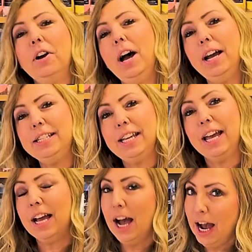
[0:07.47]
are
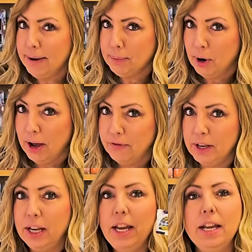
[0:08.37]
high-tech,
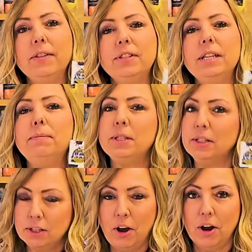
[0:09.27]
high-profit NFC
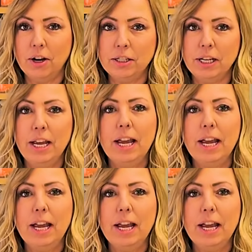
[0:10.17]
business cards